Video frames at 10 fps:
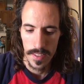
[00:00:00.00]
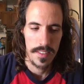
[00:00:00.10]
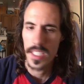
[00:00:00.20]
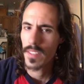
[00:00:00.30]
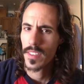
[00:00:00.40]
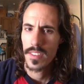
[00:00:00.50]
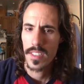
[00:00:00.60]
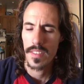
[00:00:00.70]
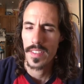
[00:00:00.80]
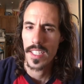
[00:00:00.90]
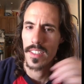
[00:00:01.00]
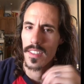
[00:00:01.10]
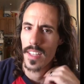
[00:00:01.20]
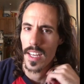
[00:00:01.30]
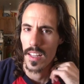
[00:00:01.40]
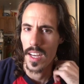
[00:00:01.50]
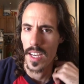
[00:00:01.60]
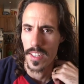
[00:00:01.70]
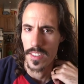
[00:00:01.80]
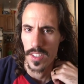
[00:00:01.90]
Stephen King does that a
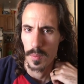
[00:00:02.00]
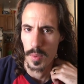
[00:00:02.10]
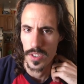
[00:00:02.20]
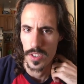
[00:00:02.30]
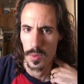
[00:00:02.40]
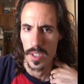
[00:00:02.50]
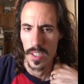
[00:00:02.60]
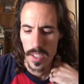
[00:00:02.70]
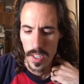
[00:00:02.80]
lot in his other books as well.